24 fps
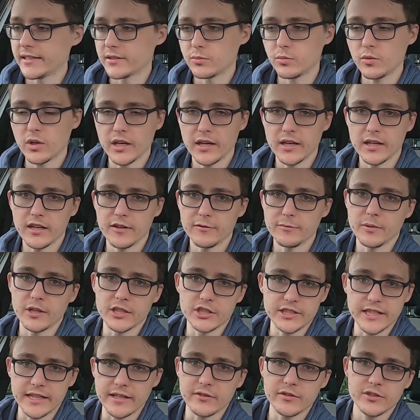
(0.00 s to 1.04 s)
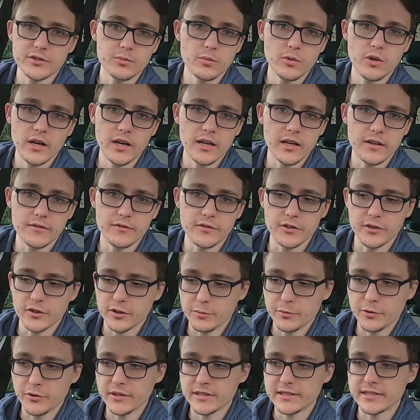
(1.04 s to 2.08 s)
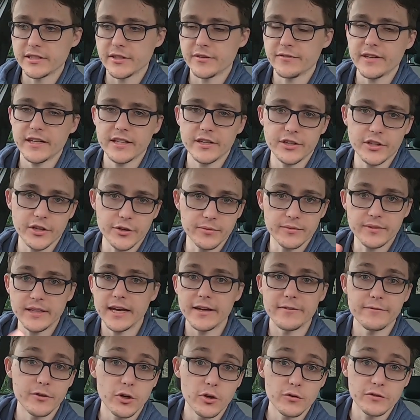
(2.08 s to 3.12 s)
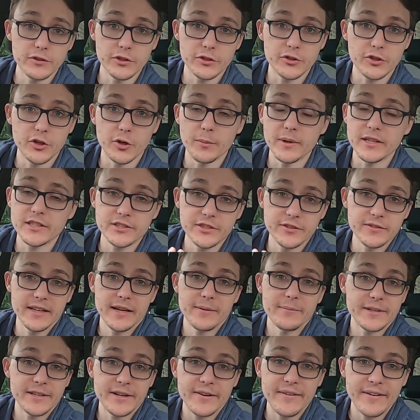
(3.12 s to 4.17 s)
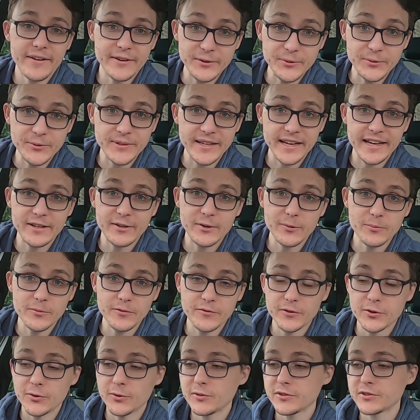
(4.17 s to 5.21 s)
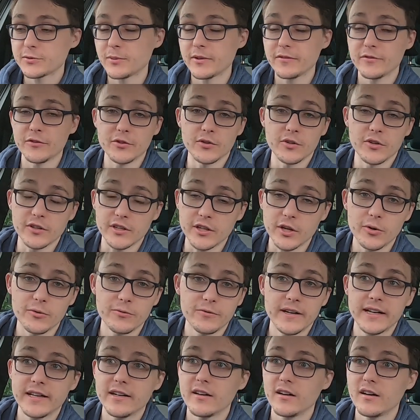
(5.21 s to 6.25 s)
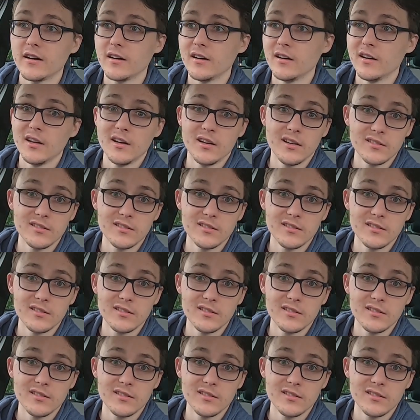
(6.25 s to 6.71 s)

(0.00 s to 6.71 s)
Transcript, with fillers: It's why I love my channel. It's why I love the community of it. You know, get involved in the comments. You know, let me know how you're getting on with yours, whether you've got a Golf 8R,